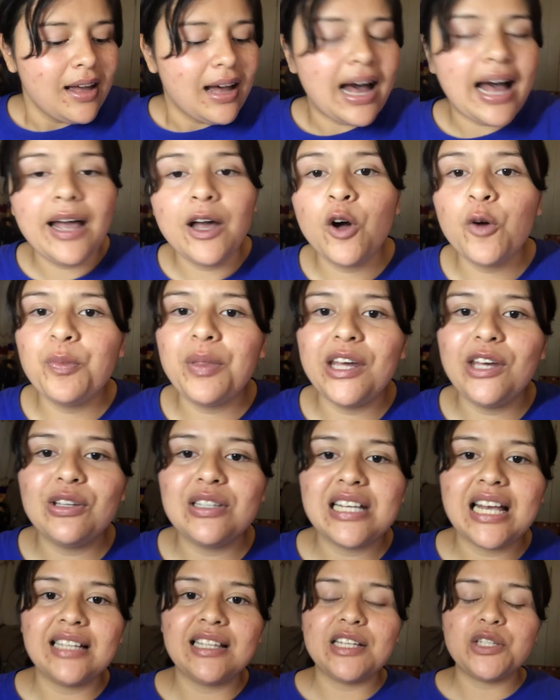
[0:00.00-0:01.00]
I hope that you
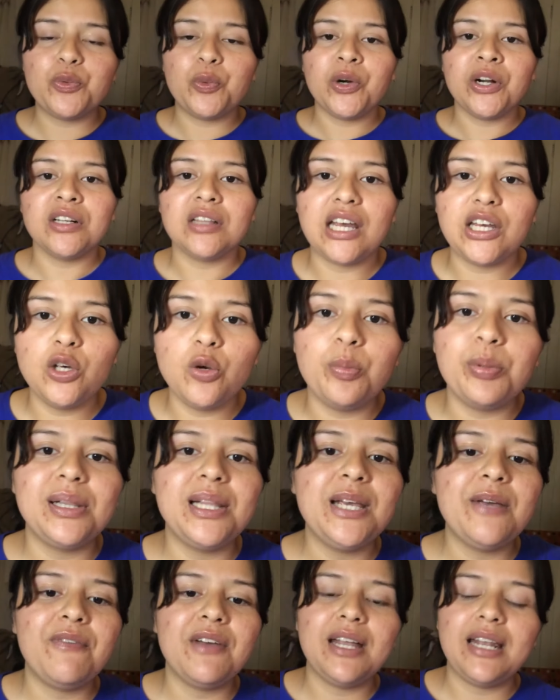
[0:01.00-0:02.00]
take this word, that you
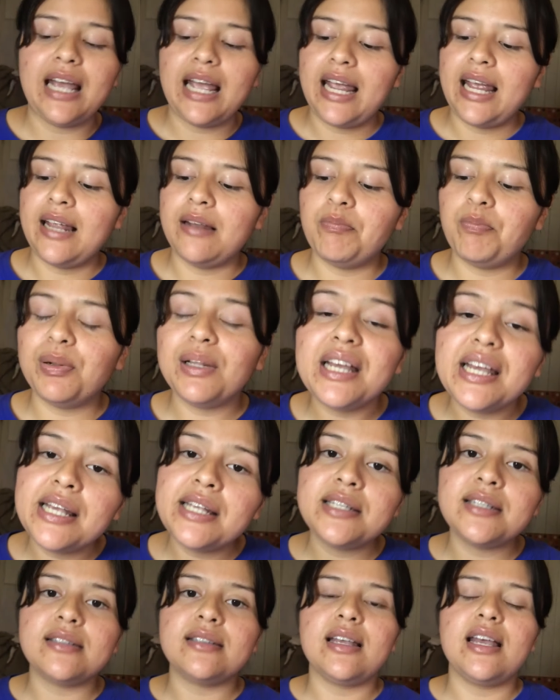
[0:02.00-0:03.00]
believe it, and
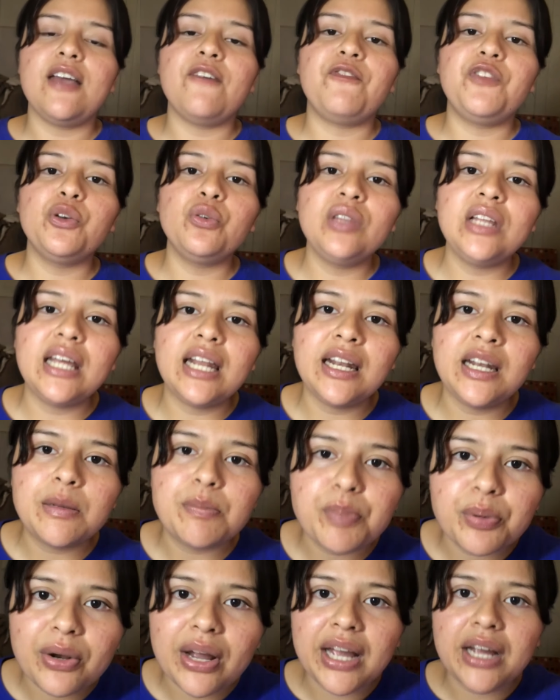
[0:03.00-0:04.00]
please, if you need any
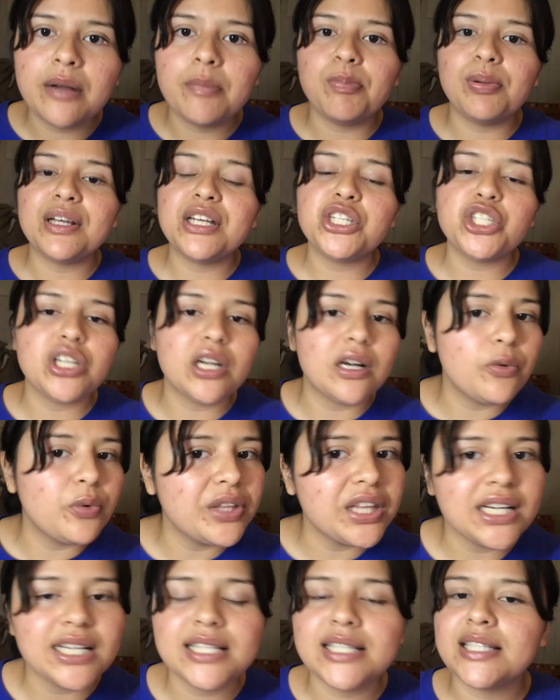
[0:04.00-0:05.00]
prayer, please share
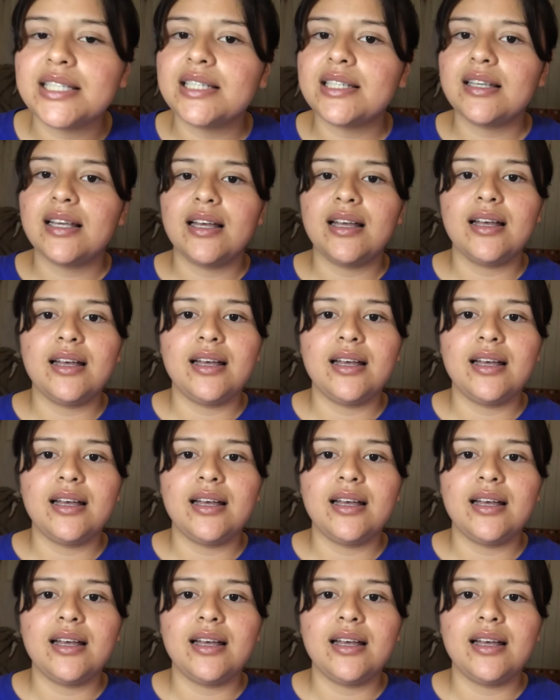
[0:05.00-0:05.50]
with us.